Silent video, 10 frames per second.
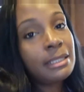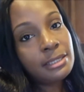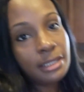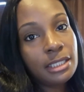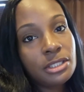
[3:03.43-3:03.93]
But
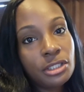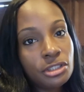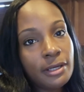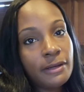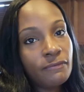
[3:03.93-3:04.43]
he said he's
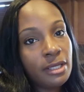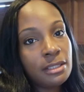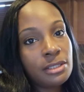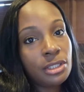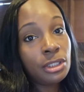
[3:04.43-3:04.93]
gonna try and
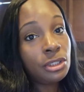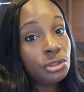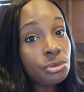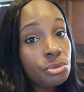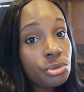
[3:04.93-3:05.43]
find us a
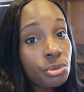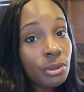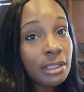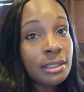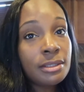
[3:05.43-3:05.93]
used
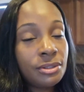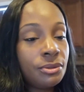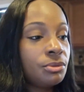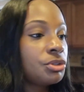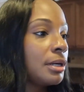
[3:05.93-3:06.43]
one
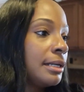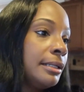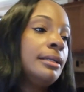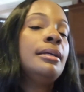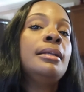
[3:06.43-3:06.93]
to try
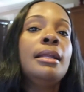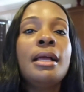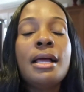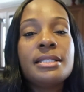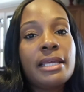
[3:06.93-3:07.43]
and
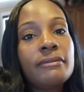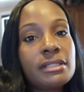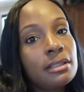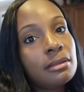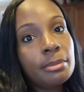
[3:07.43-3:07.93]
save
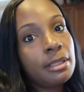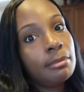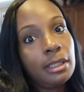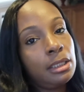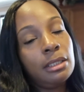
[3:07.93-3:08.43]
us a little bit
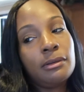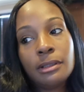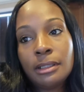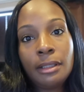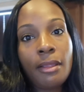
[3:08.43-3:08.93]
of money
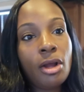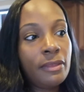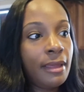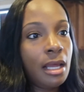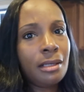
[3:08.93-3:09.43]
on,
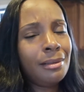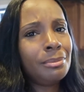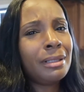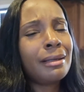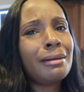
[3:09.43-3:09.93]
on that.
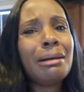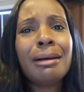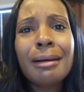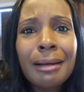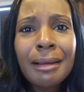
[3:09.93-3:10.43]
I'm like,
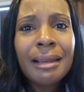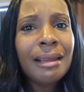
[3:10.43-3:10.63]
oh.